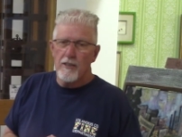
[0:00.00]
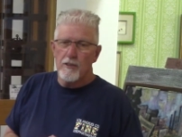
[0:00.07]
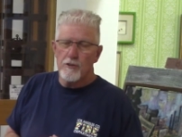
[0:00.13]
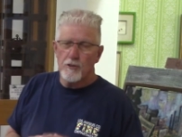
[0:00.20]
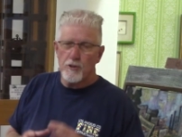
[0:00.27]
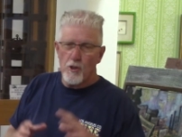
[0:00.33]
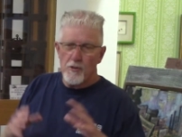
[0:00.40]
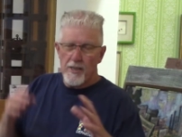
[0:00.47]

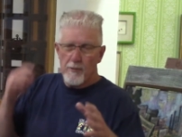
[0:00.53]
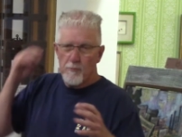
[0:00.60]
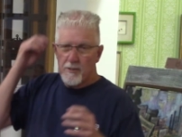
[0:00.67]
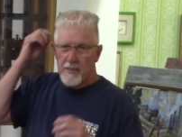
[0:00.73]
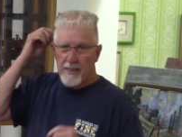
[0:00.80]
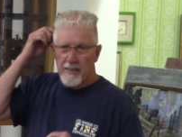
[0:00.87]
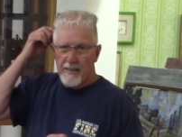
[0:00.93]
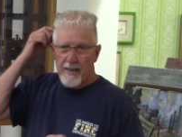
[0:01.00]
So then when
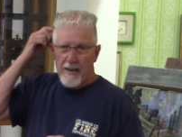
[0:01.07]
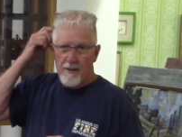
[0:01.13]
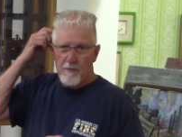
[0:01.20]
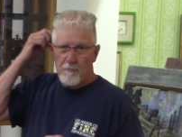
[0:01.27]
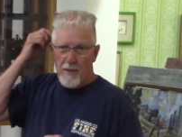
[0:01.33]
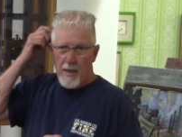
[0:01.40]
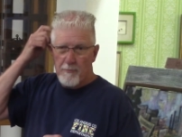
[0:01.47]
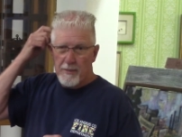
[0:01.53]
the Higuera
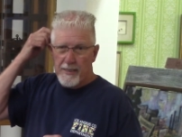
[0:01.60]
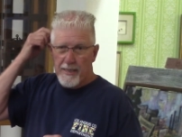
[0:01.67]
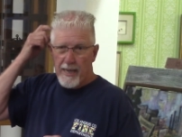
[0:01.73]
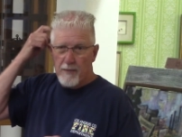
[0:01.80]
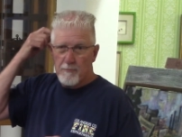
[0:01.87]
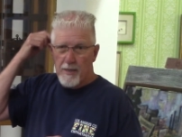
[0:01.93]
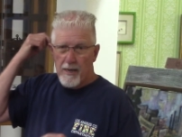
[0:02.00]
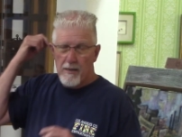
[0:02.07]
family
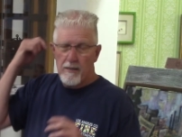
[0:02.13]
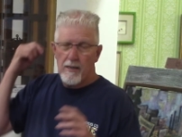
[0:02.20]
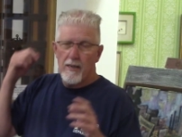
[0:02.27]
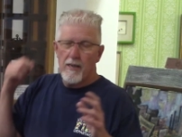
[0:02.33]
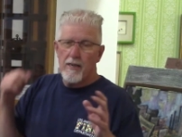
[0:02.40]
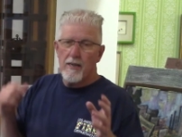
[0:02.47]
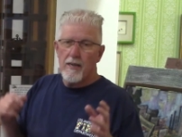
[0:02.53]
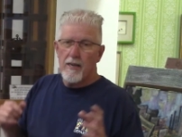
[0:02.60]
came there,
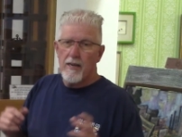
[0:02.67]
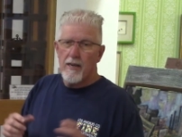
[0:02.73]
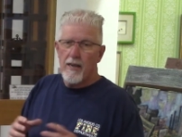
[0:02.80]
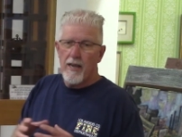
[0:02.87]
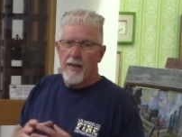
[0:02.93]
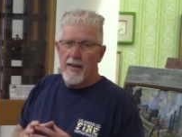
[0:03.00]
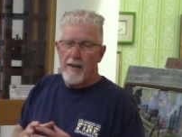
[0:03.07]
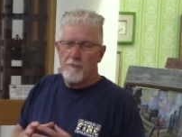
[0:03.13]

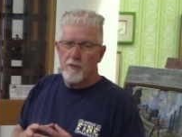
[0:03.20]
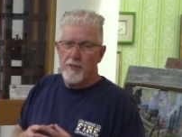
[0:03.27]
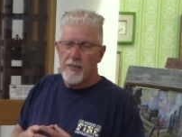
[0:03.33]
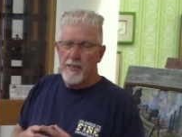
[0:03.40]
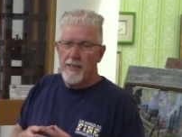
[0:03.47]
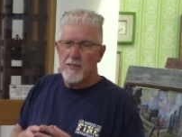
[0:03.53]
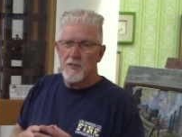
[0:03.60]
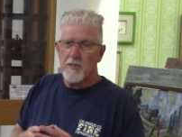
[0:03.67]
and after the
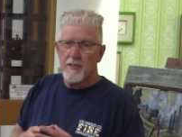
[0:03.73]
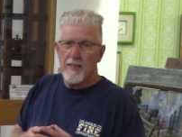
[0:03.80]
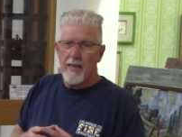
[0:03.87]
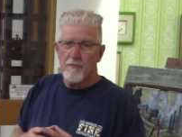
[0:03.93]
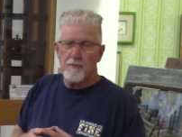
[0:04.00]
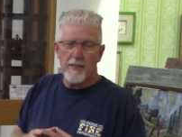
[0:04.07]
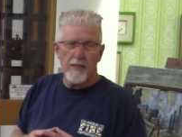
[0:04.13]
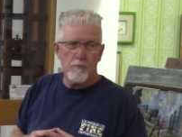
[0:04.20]
Indians had
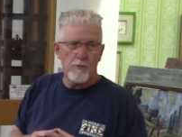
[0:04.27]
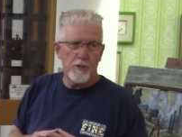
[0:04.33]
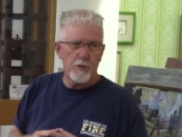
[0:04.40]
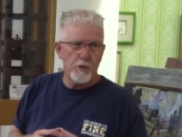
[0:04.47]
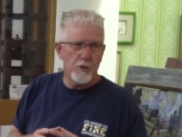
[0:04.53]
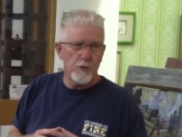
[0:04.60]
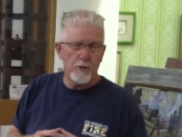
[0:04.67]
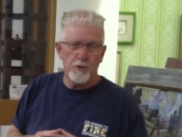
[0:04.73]
left, it was
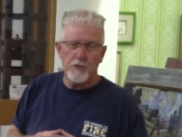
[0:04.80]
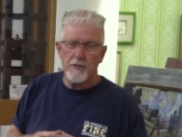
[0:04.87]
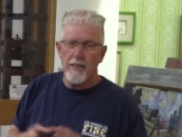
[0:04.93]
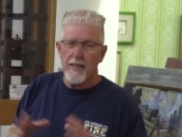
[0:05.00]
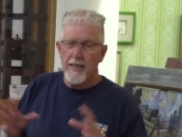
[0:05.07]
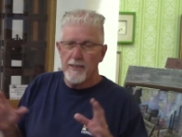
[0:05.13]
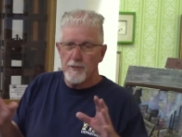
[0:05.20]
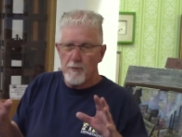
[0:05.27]
used
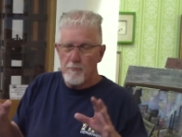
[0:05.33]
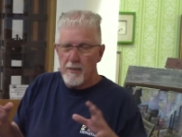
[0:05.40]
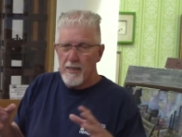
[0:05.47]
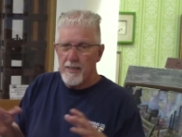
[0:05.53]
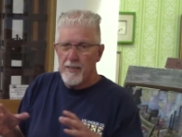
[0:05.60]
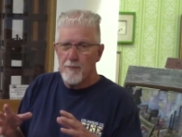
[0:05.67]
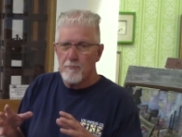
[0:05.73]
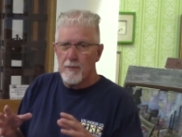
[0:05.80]
as a
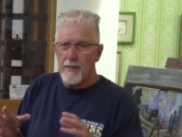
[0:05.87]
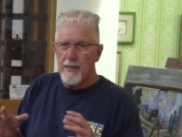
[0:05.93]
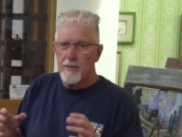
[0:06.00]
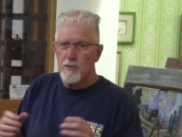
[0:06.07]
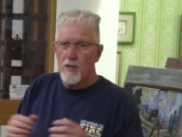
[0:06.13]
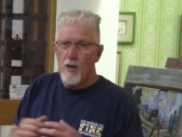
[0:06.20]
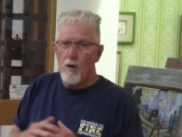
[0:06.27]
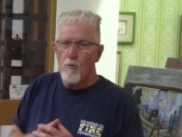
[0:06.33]
meeting
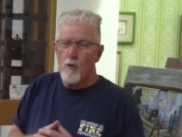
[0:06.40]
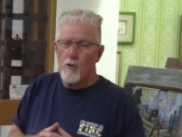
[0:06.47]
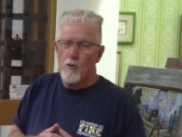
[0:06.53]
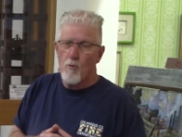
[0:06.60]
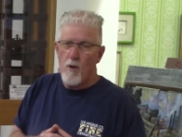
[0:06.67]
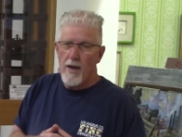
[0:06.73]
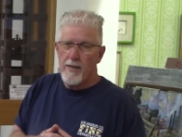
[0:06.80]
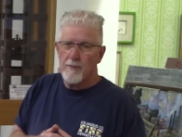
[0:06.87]
place where the
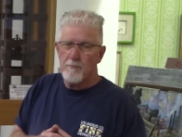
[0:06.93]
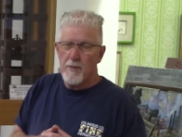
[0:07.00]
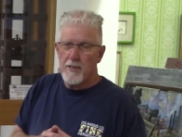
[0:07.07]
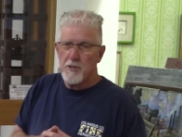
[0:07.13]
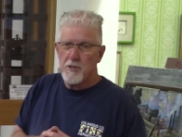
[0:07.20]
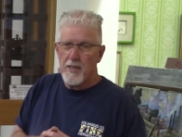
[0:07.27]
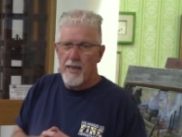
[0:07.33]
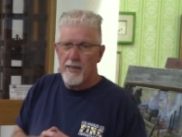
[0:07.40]
wild
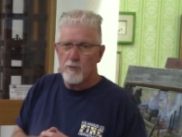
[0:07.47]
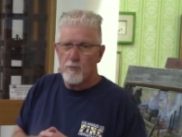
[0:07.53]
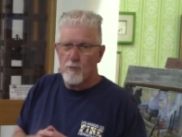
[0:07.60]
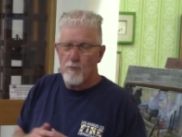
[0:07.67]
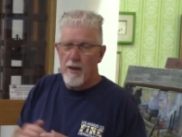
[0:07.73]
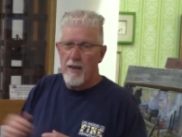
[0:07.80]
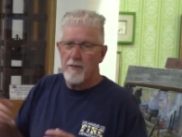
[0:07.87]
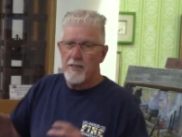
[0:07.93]
Mustangs were
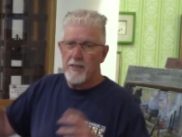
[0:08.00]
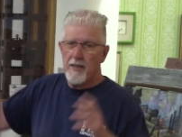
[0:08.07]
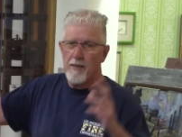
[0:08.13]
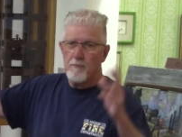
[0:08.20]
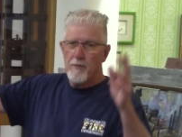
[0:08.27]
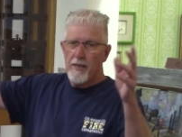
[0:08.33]
rounded up